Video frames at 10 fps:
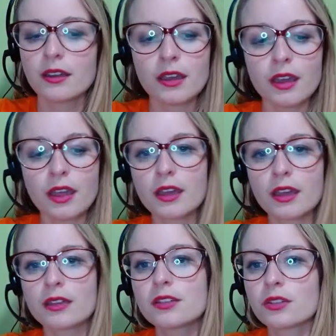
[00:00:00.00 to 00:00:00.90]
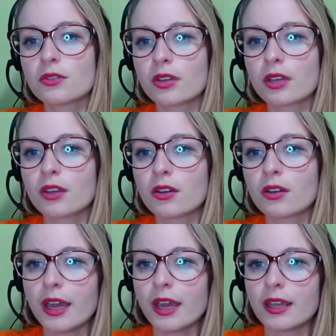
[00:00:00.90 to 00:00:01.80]
and you can go
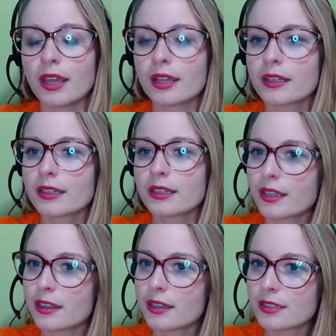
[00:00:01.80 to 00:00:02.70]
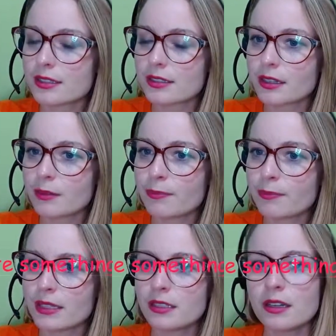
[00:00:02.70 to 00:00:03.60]
ahead and click this little
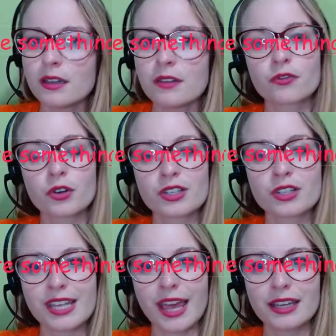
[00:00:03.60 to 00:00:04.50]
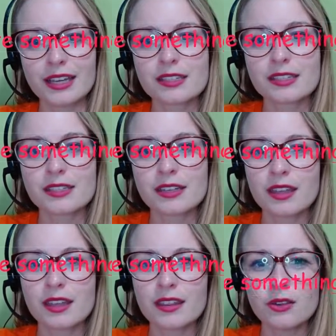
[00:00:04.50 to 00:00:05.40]
button for text.
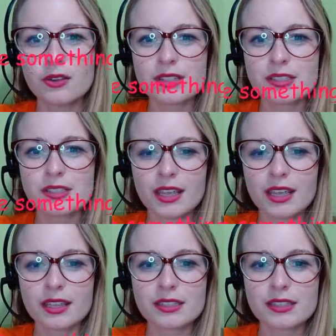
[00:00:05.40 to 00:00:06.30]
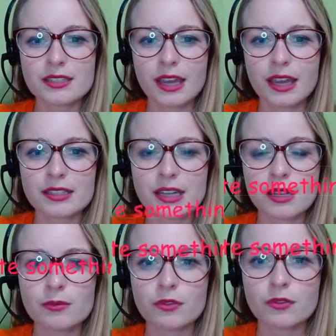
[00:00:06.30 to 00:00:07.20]
Then you can take this text and
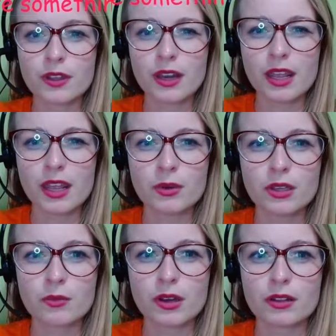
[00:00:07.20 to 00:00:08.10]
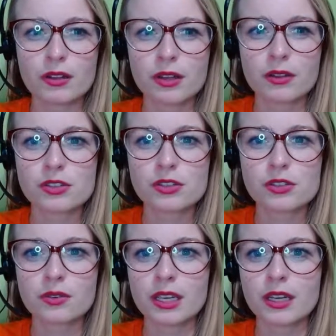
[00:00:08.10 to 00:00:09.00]
move it anywhere you want around the
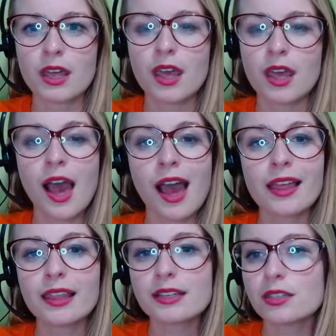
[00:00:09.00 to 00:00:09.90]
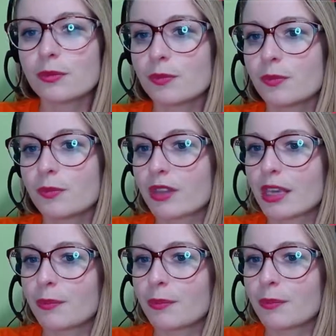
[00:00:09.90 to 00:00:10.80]
screen. I like to
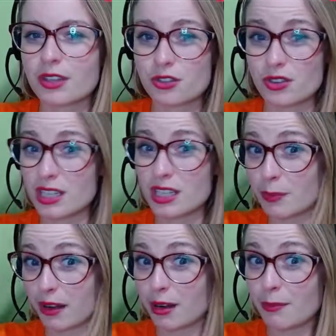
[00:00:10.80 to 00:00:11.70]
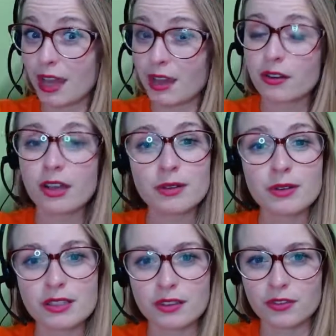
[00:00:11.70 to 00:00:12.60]
keep it with a transparent background
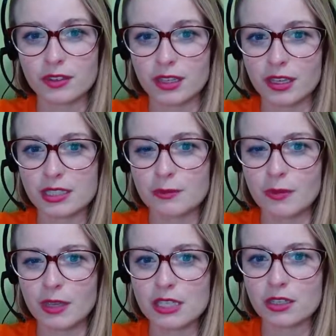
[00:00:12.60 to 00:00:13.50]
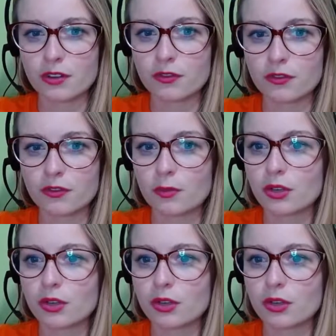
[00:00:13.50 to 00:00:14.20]
because I feel like it's easier for someone